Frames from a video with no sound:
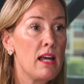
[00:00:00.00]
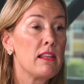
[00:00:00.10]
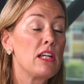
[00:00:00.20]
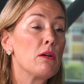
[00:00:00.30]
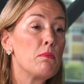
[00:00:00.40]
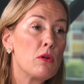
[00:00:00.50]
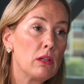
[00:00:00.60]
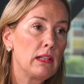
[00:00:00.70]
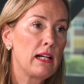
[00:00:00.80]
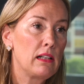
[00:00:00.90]
that you're
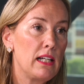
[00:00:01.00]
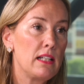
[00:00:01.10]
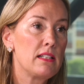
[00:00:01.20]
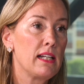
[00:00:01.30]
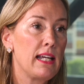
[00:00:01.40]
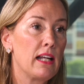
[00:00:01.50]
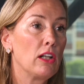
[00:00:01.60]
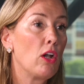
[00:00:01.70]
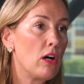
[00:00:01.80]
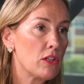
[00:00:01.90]
more likely to
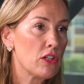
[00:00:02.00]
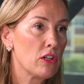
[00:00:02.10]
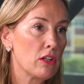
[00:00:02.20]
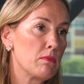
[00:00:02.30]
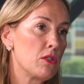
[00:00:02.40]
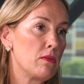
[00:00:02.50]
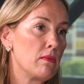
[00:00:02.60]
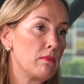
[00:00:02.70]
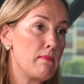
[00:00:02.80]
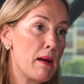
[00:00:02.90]
get long-term
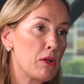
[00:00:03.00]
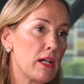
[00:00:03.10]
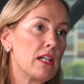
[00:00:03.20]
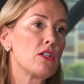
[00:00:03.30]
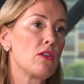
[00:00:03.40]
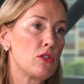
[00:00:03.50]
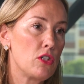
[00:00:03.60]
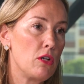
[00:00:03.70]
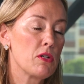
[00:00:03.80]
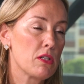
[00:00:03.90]
memory to those
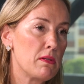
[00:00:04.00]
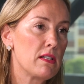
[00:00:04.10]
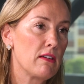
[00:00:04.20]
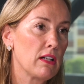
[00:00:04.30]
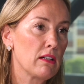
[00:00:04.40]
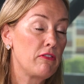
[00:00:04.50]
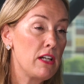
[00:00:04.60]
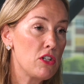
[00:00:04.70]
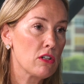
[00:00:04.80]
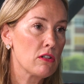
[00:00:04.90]
tumor-specific
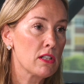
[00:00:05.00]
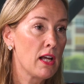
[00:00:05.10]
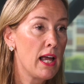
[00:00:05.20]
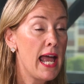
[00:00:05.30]
features